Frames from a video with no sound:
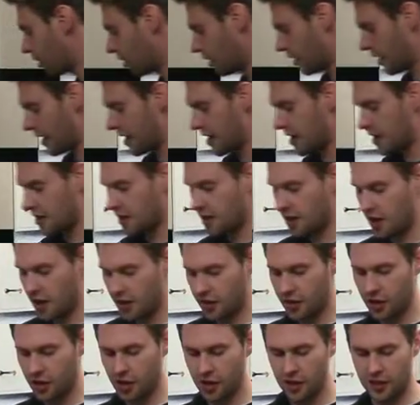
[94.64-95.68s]
got
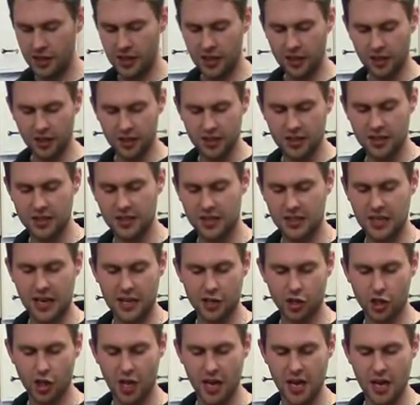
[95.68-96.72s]
another little
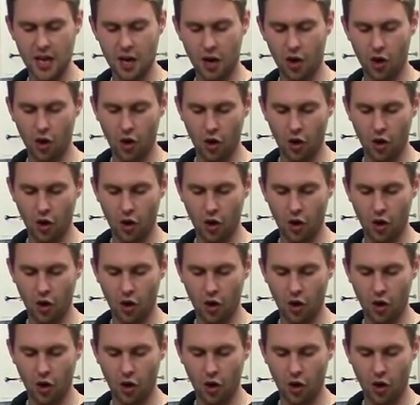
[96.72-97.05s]
sachet